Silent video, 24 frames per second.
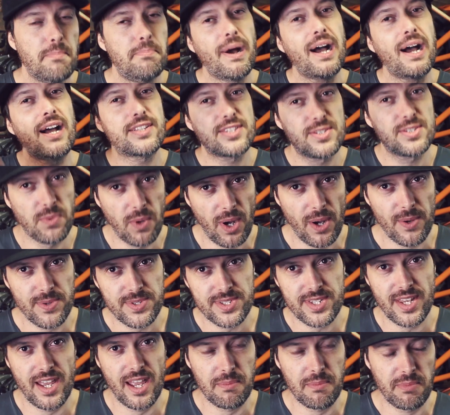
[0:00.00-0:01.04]
Back to what I was
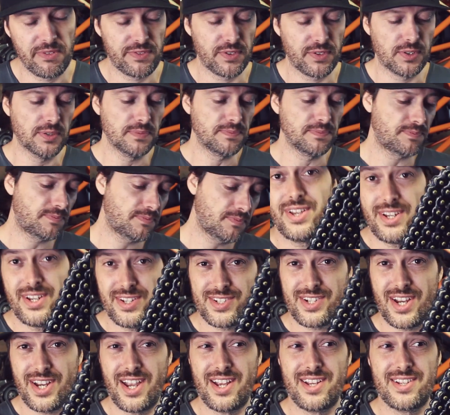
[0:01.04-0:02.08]
saying before, these
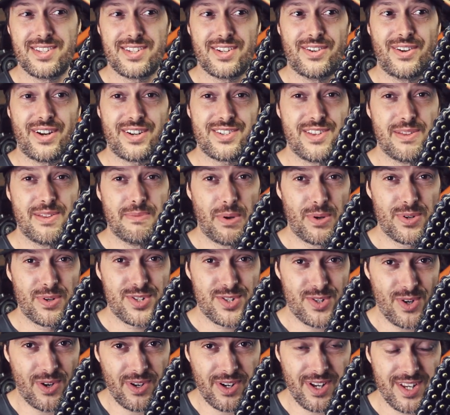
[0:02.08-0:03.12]
chains are actually the most
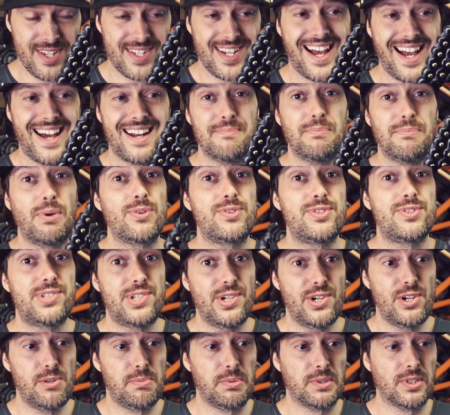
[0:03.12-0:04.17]
strongest and most
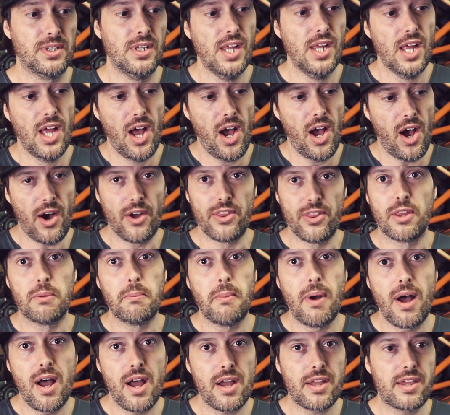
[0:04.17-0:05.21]
durable on the
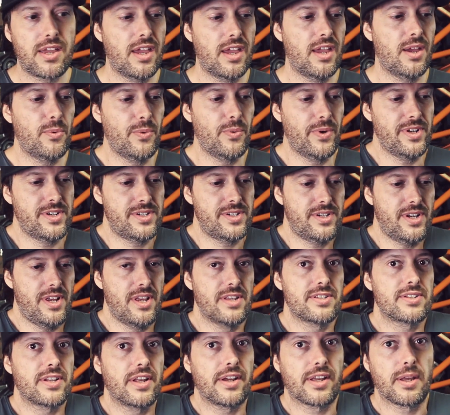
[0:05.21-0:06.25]
market, which
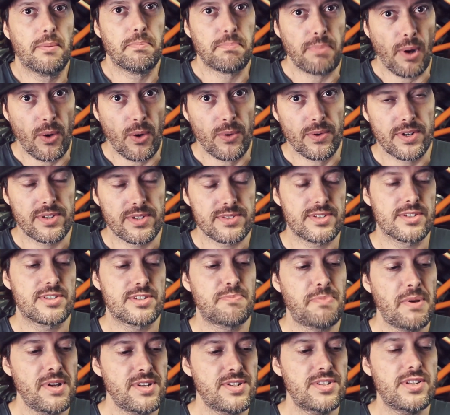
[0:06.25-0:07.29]
is like a bonus,
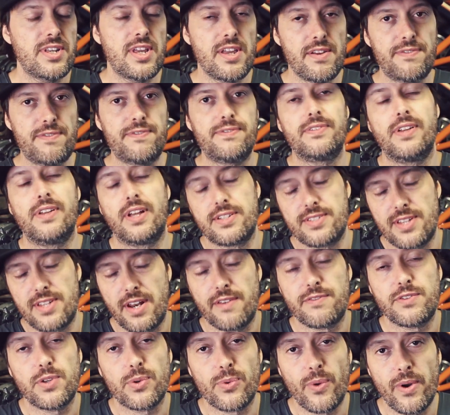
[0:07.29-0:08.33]
especially if, like I said,
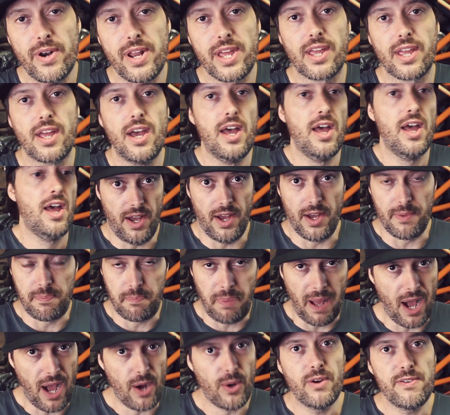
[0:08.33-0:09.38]
if you're running a
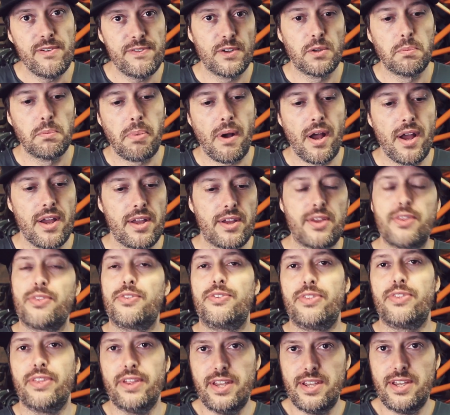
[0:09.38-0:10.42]
powerful bike.
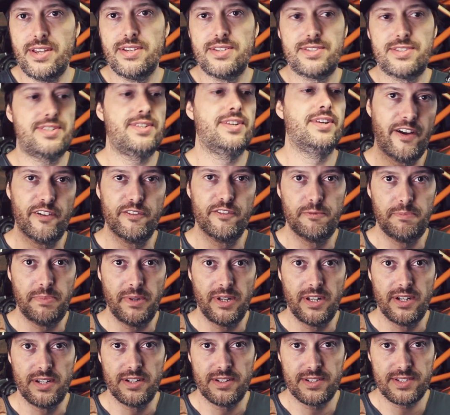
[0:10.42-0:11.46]
These have
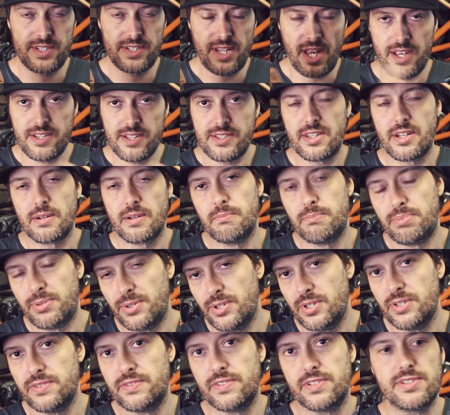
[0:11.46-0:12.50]
been tested and
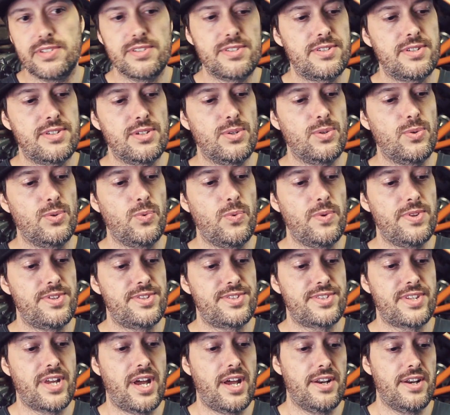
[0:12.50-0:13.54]
proven to
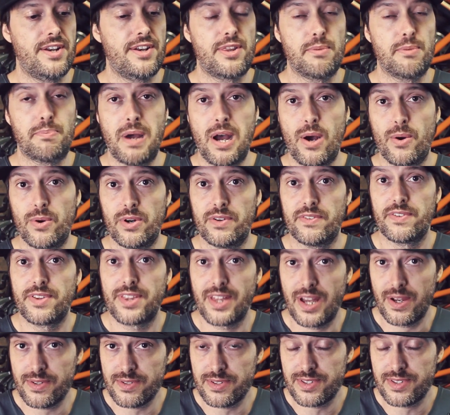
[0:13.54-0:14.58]
withstand the power of a
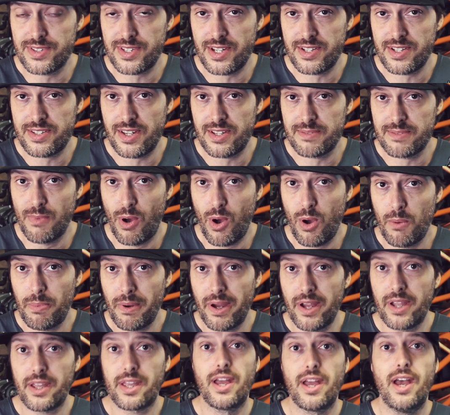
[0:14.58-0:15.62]
1000cc
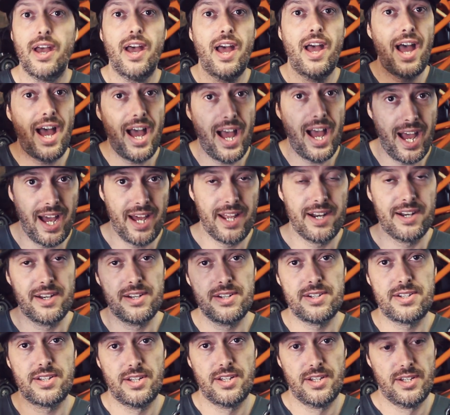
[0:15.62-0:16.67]
motorbike
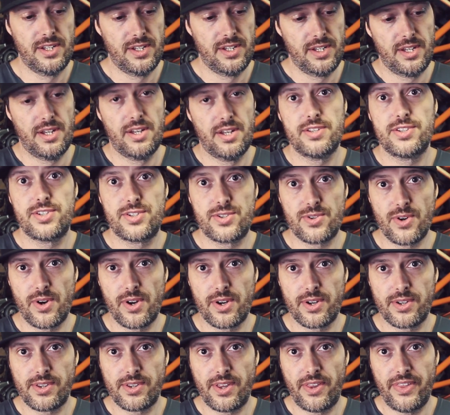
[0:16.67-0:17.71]
and
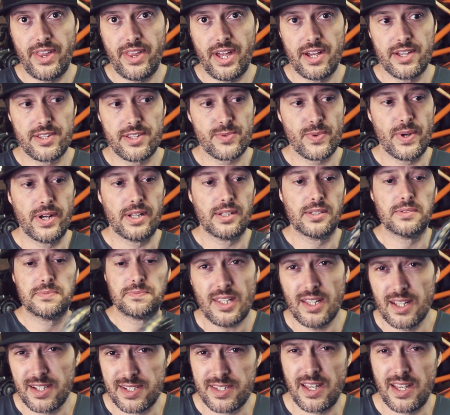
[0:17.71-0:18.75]
stronger than that as well.
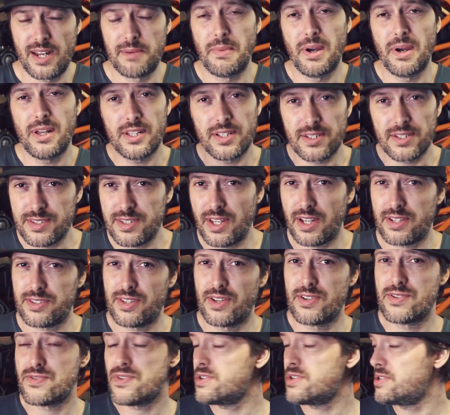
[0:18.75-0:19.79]
Like I said, my little
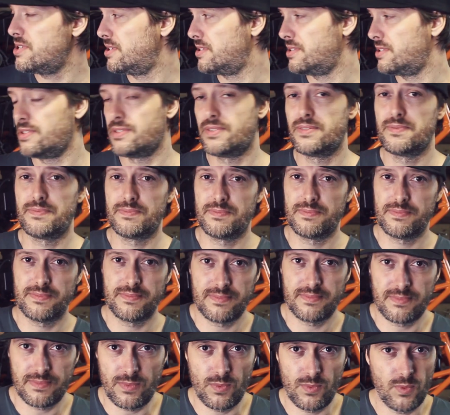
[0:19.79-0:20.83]
600
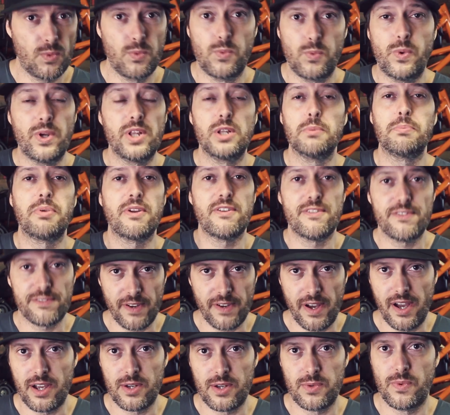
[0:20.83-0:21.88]
will be
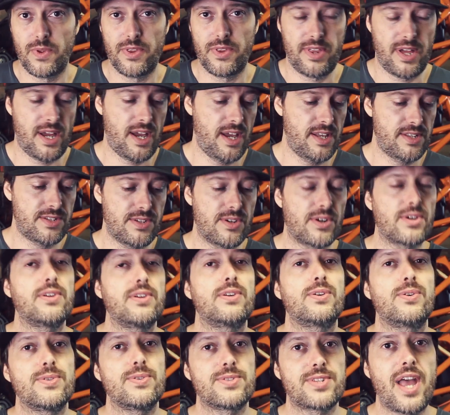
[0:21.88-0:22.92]
fine with that. It's not going
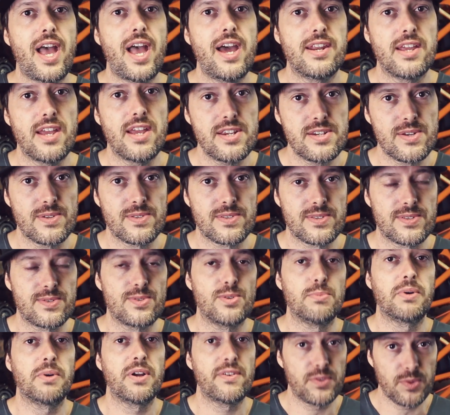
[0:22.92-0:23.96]
to cause it any issues at
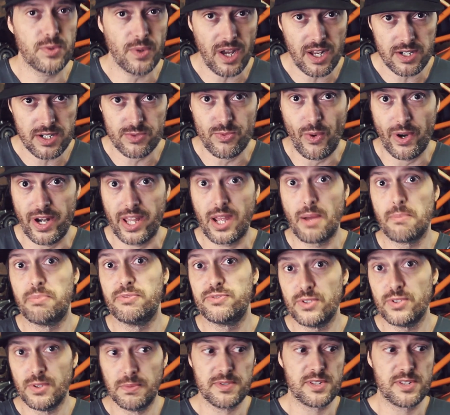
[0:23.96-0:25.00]
all, but if you are running a
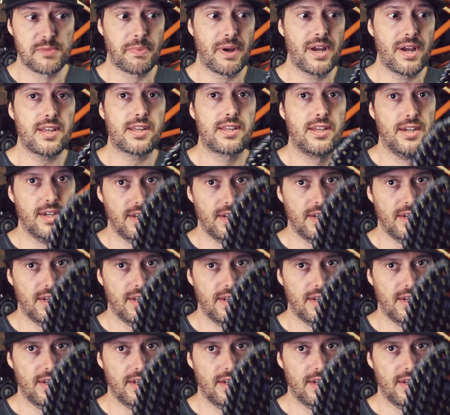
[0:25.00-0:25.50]
performance bike,